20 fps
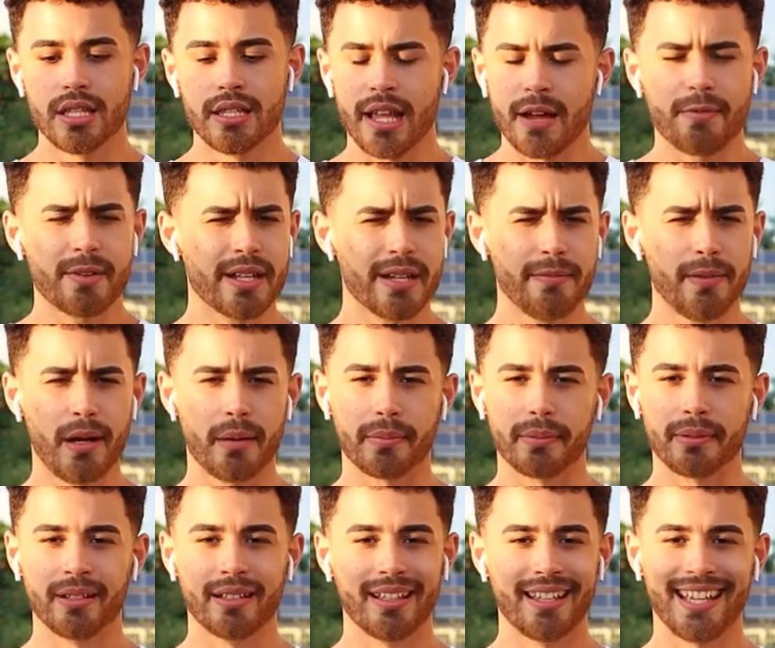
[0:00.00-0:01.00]
never give
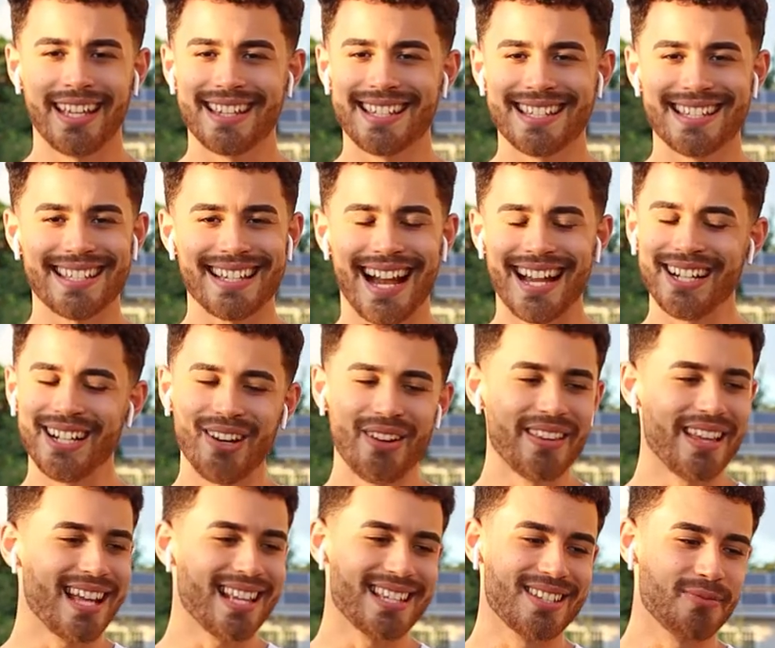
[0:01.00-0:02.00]
up. I know
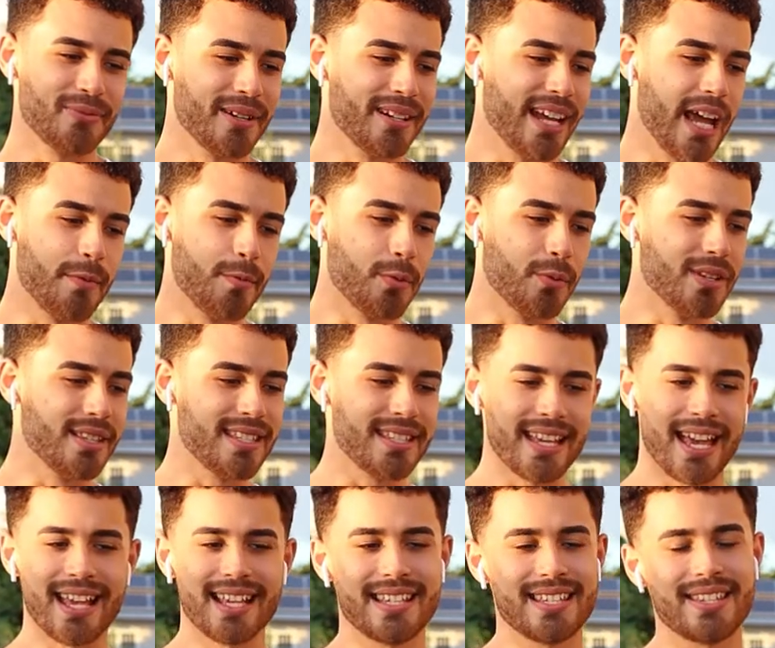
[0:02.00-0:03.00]
that's what everyone
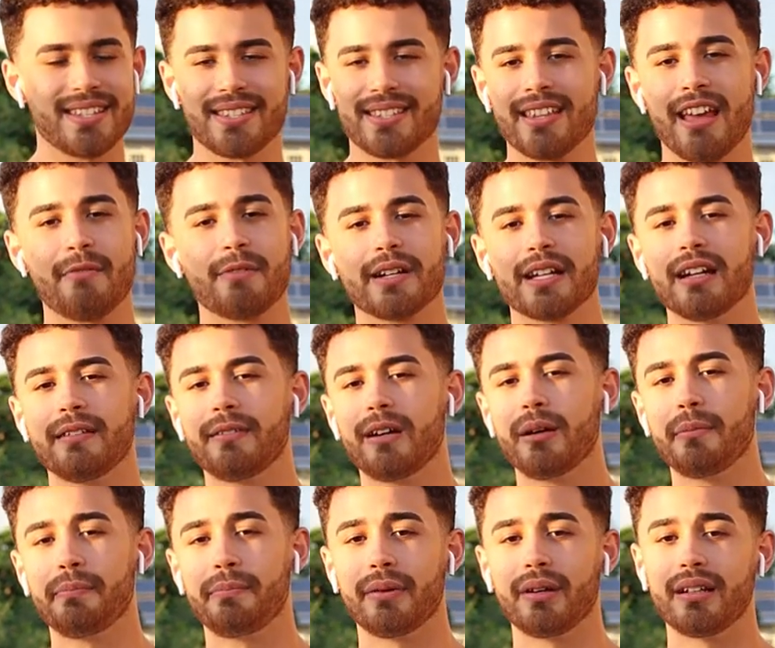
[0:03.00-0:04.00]
says, just never give
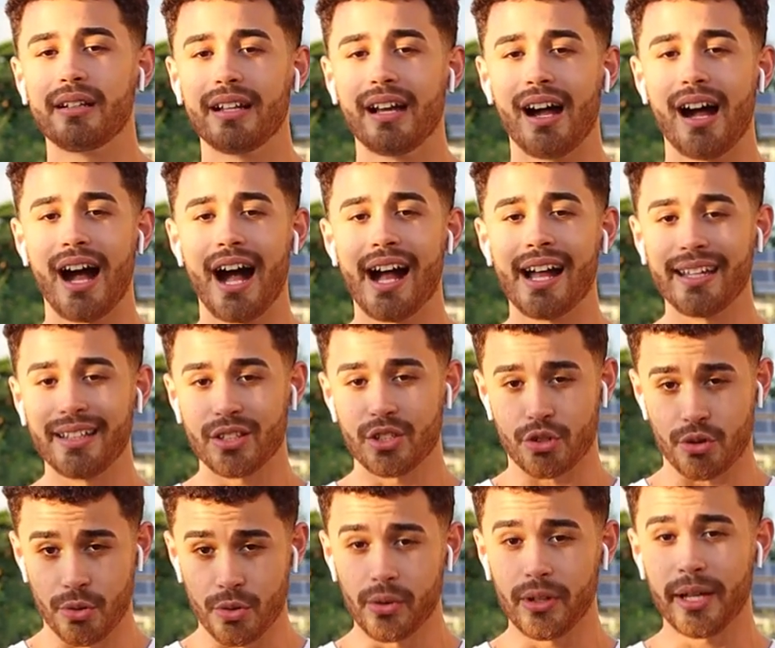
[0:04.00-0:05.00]
up, but I
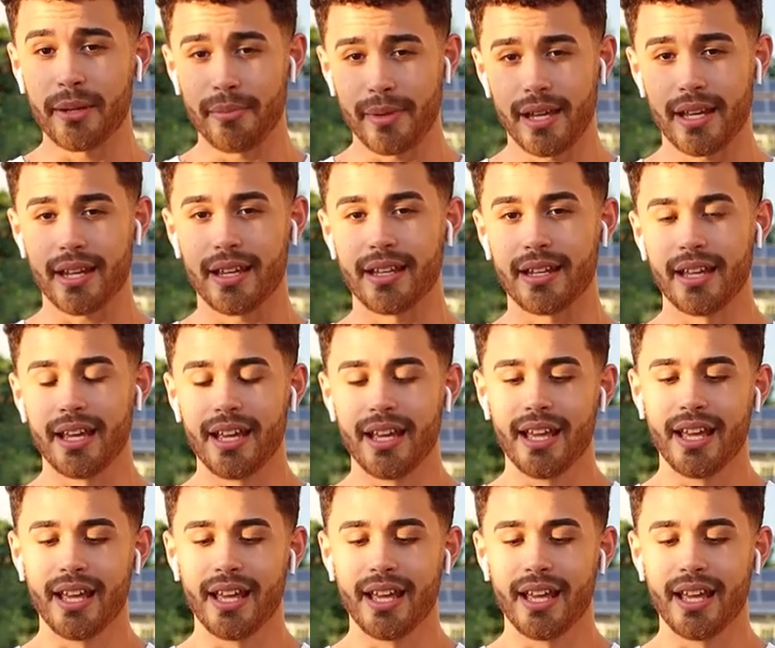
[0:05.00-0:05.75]
truly mean it.